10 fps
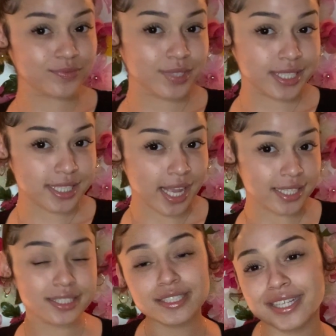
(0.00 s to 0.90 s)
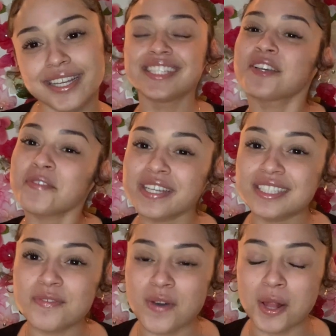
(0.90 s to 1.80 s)
snatched. Don't forget
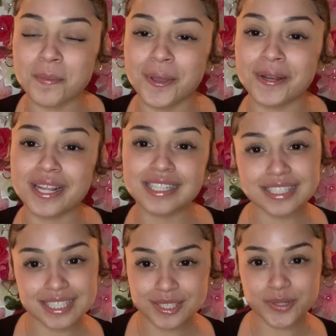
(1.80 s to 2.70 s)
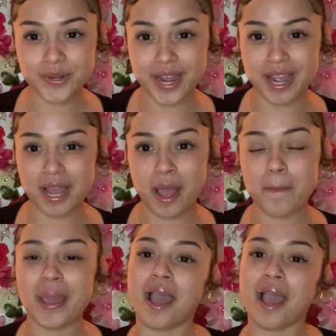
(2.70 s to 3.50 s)
to follow me on Instagram,